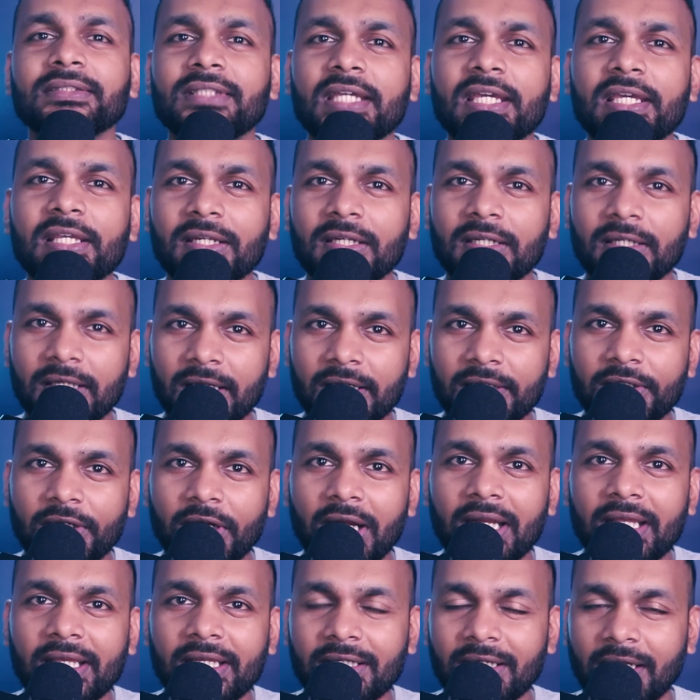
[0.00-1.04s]
They are
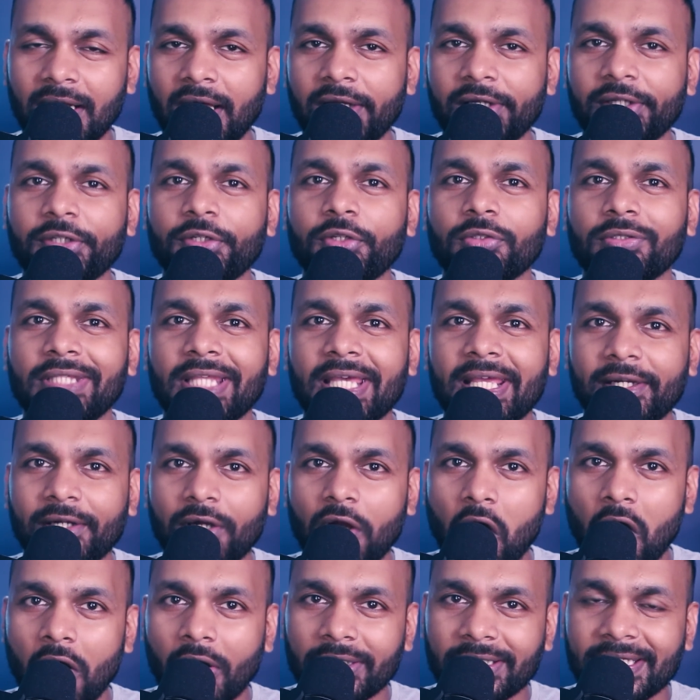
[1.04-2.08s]
literally lying to their
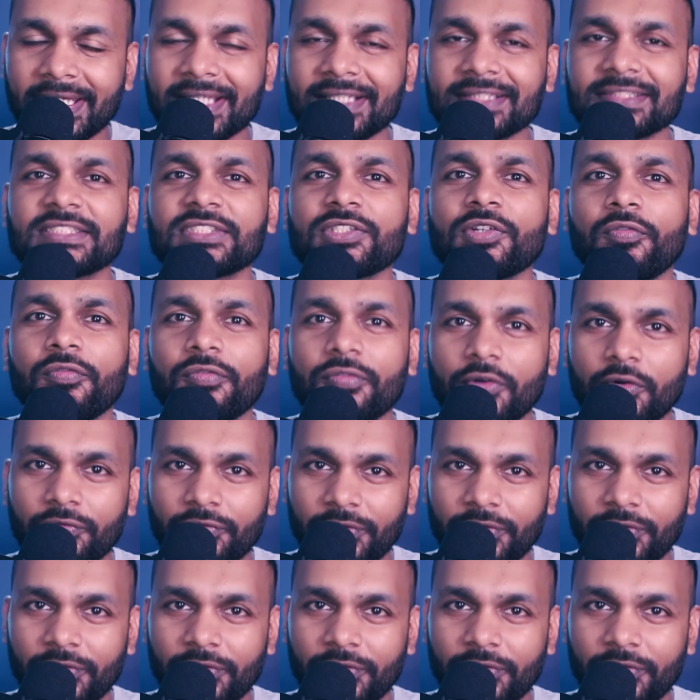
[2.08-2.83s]
audience for